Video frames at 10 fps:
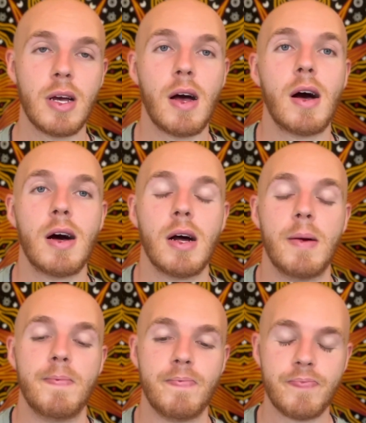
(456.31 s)

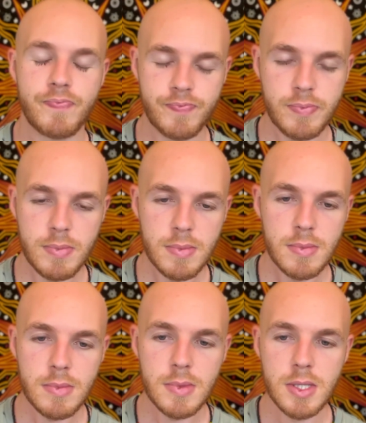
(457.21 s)

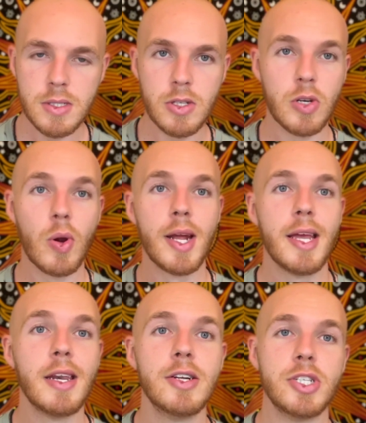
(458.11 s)
to create
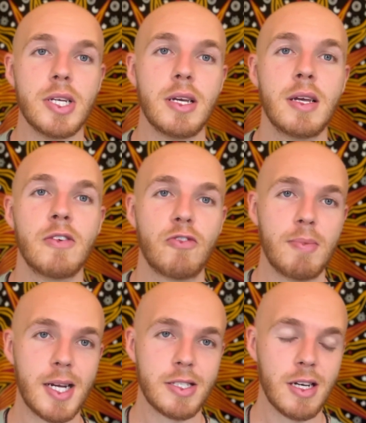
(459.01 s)
energy for
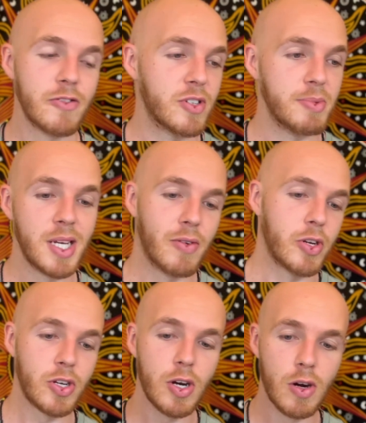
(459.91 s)
myself to be able to
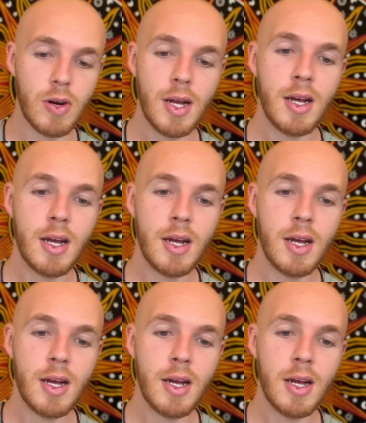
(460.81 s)
go